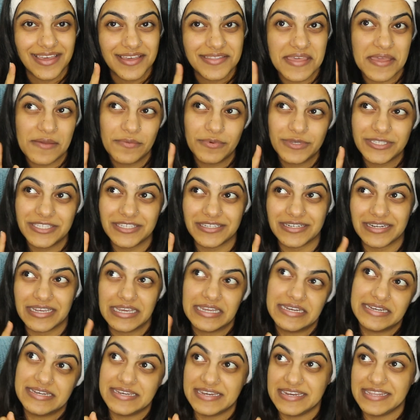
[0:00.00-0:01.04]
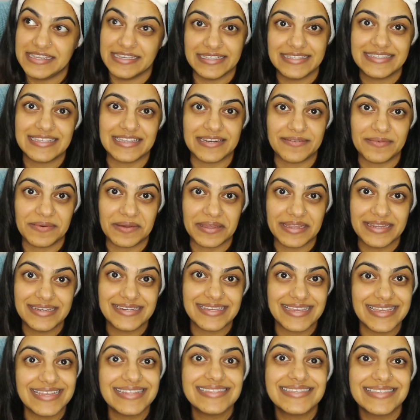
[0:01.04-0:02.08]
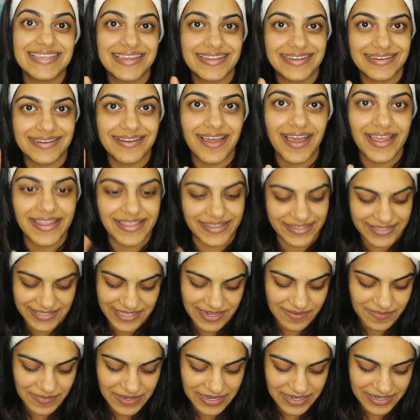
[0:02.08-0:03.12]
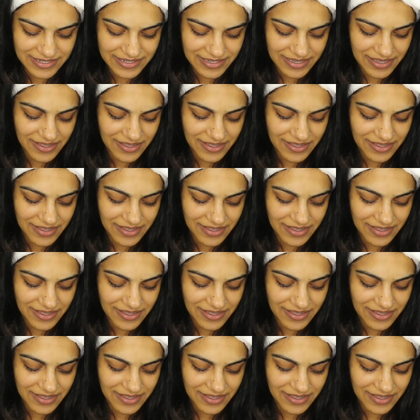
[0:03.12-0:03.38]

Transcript: that it wasn't niacinamide, it's niacinamide.